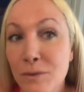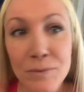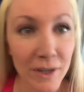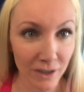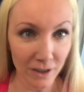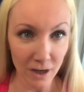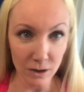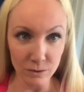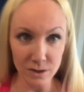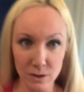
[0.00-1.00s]
There you
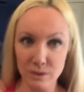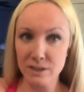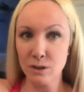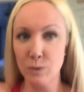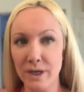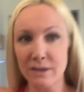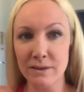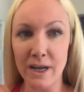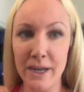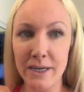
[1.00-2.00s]
go. So it's a quick,
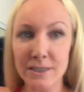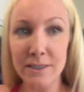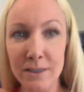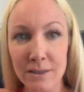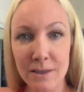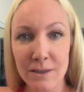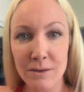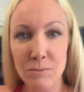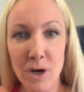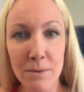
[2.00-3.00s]
light,
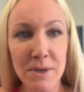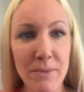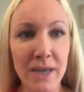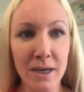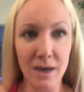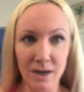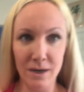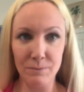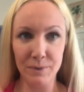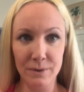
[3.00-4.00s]
mommy
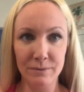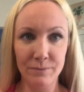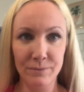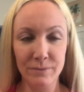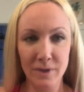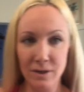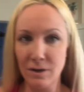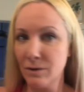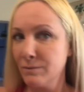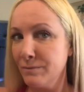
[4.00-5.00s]
makeup, you
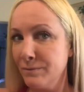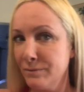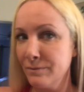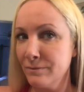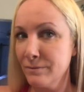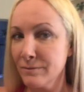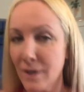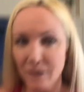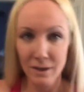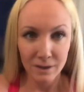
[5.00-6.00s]
know,
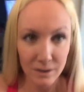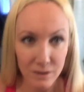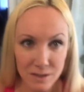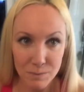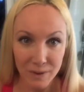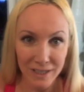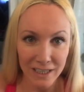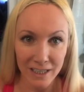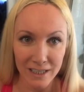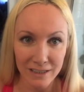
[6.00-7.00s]
looks pretty
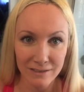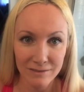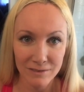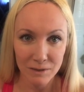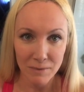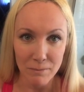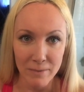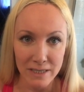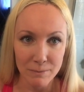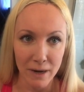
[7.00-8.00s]
good. My
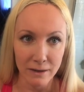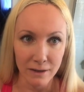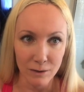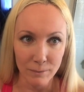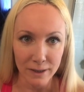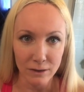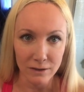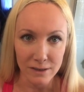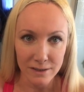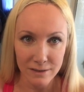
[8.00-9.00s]
mess back there, oh my
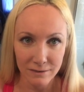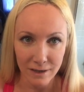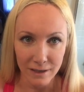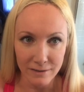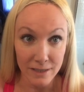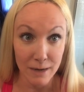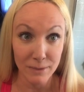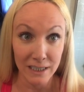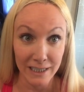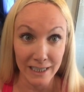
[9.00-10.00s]
goodness. Okay, it's time
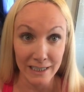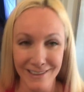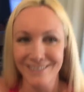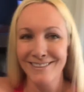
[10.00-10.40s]
to clean.